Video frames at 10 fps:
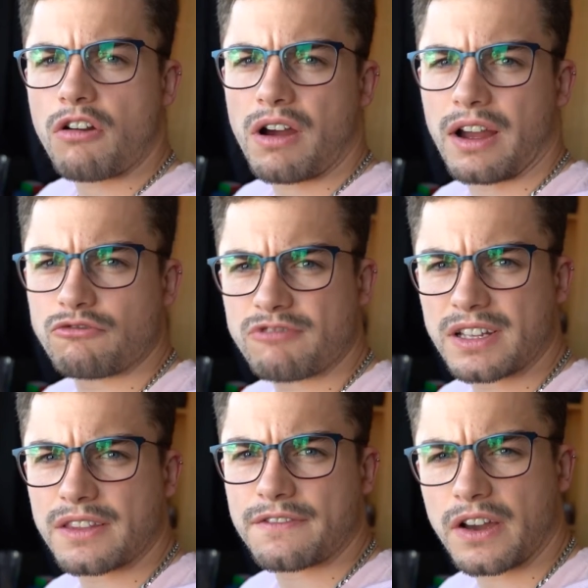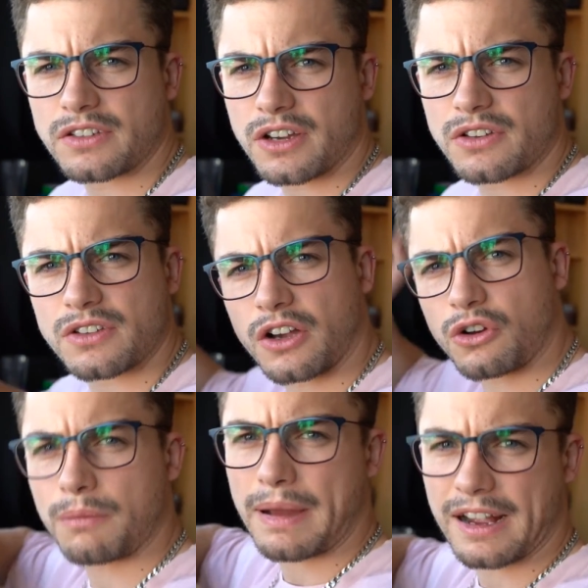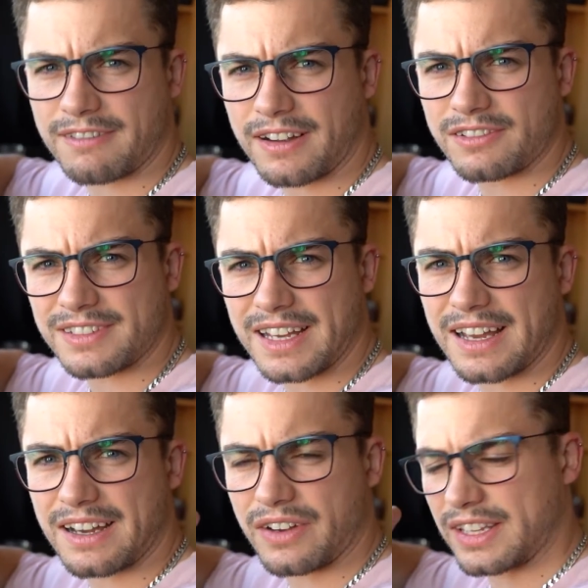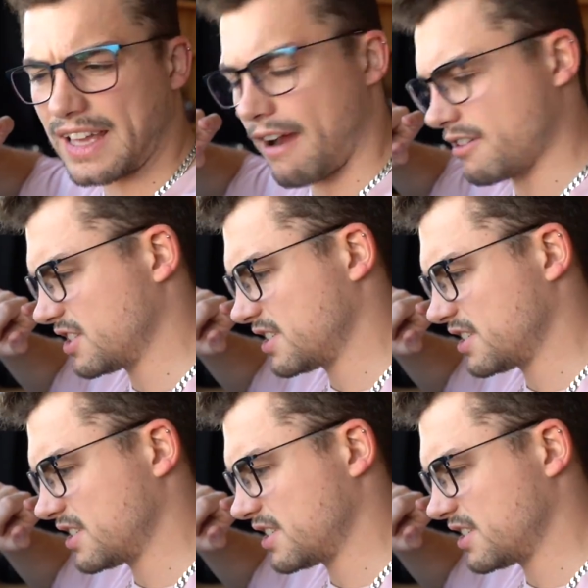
Alright, read on the photos. I've got a background out in the garage